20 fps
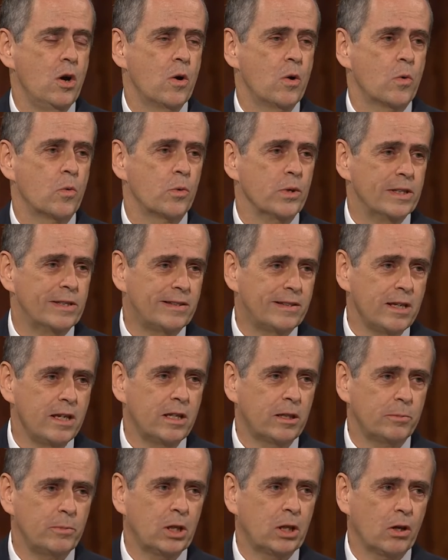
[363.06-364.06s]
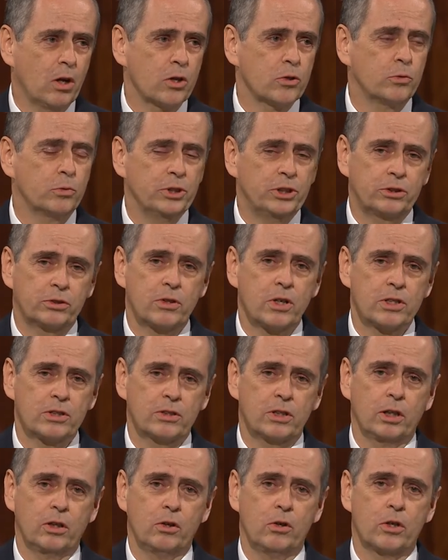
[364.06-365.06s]
We seek because we trust
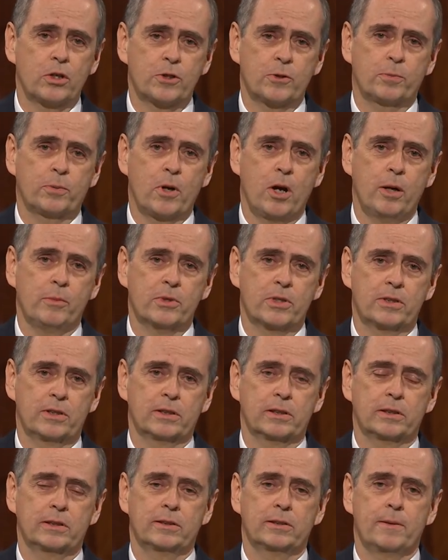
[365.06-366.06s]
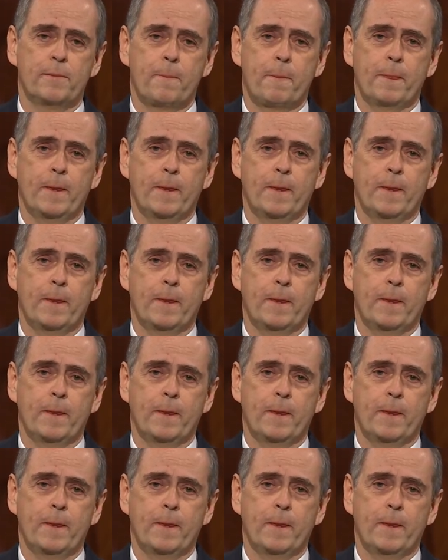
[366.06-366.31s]
the Lord's promises.